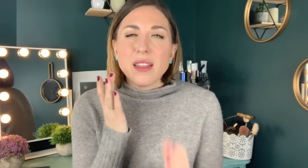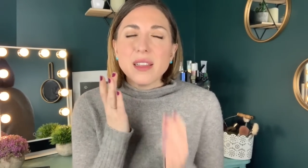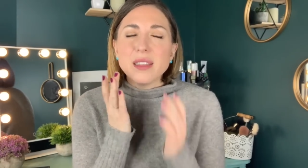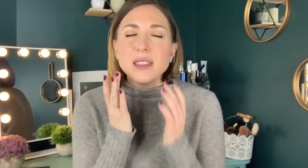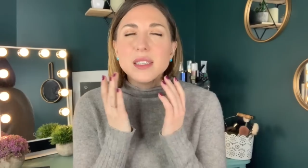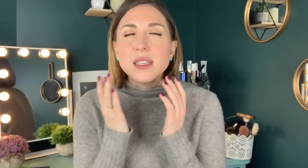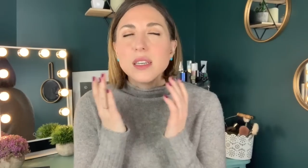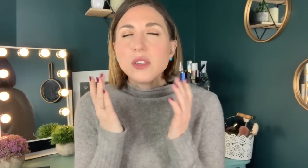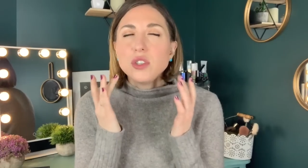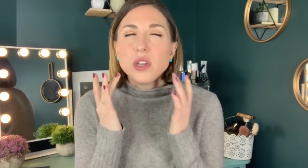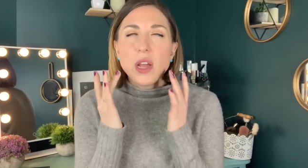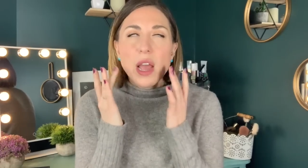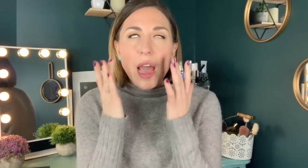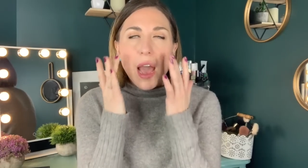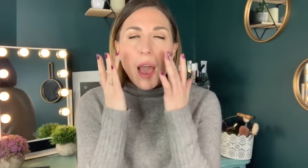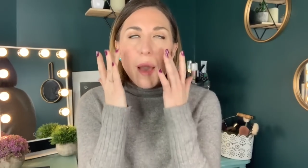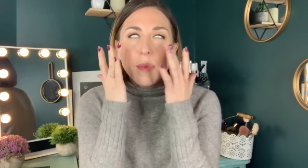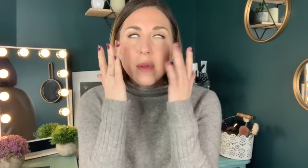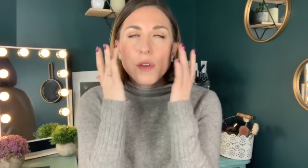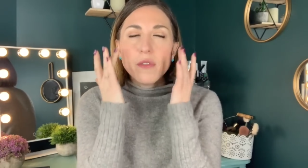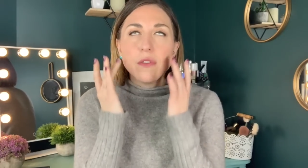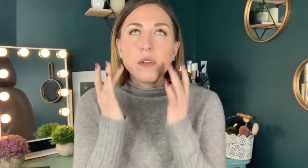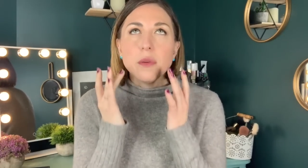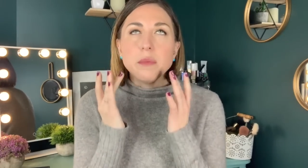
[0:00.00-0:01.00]
It's such a
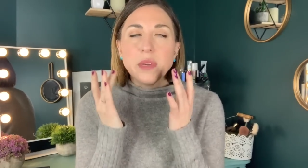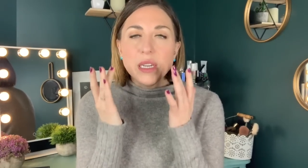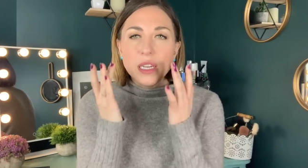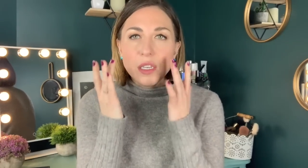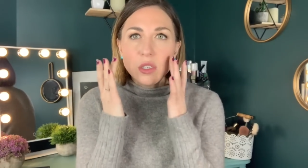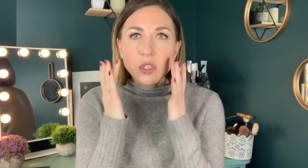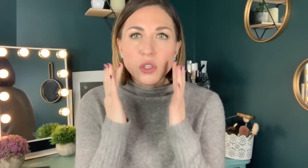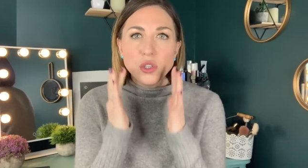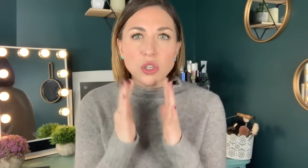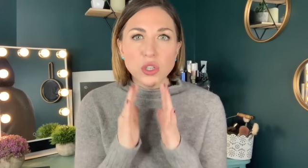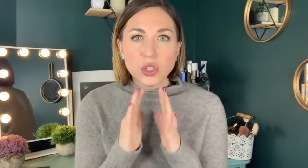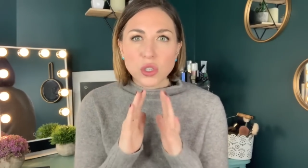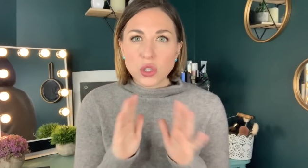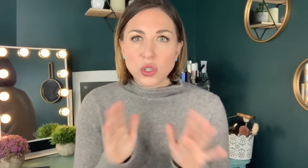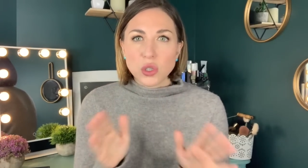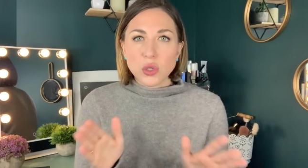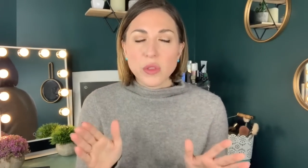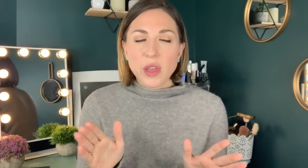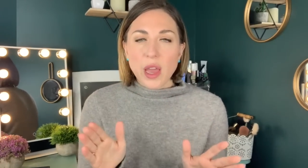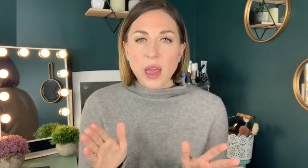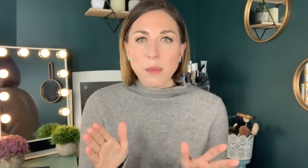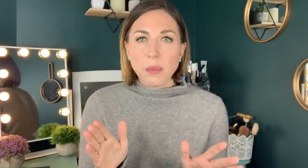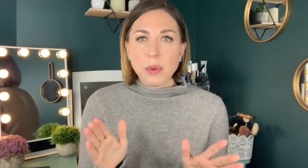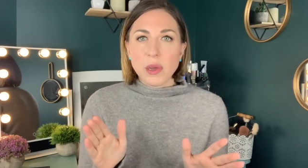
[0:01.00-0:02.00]
habit for me to just do
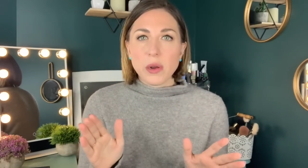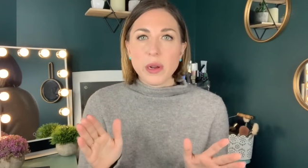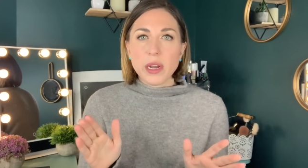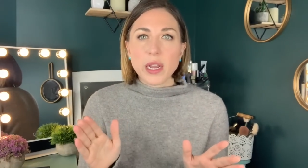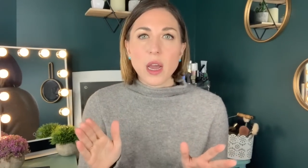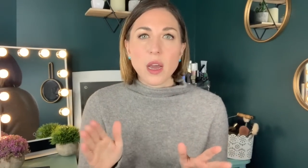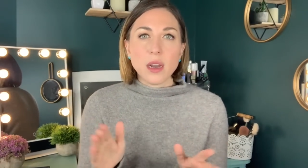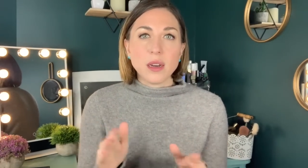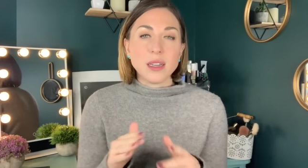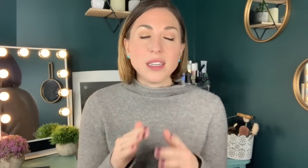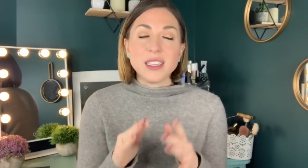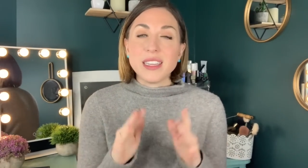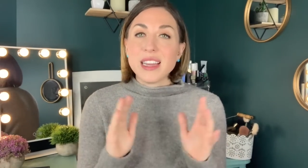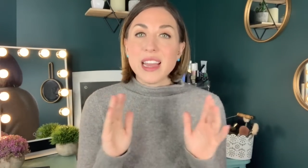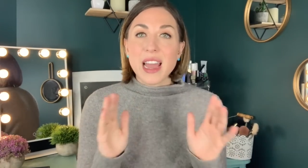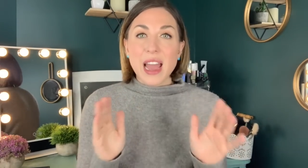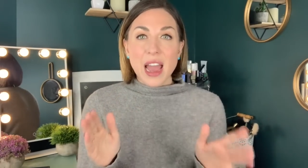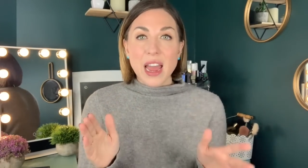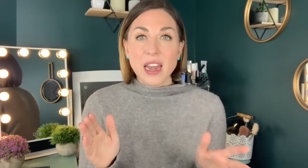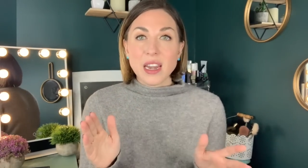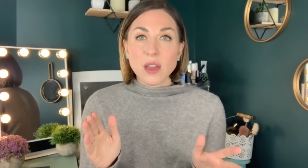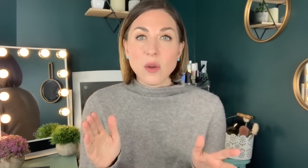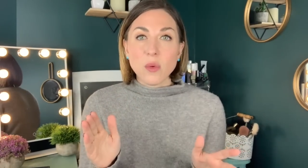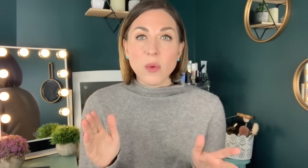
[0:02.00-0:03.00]
that periodically
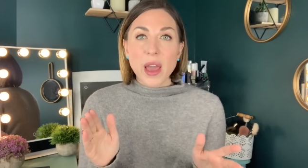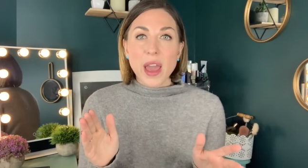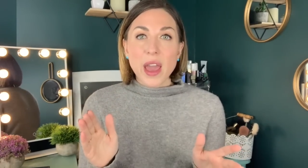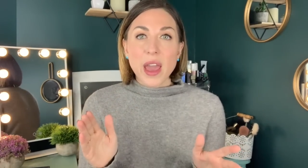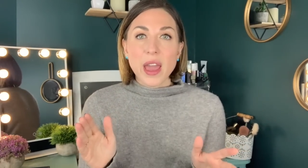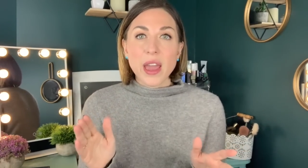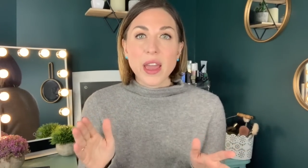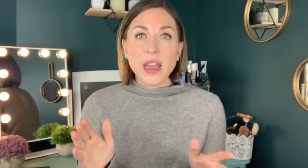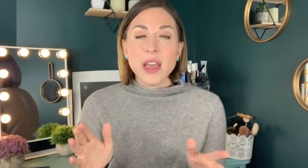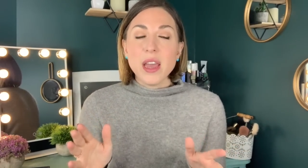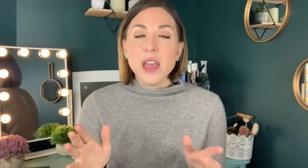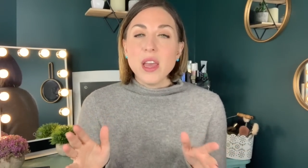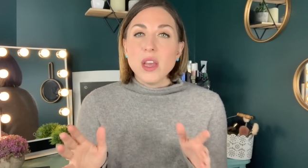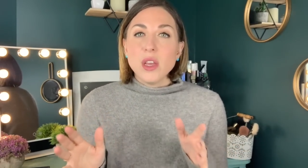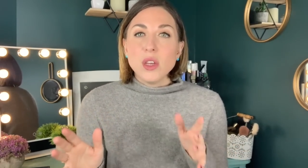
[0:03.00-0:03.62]
anyway,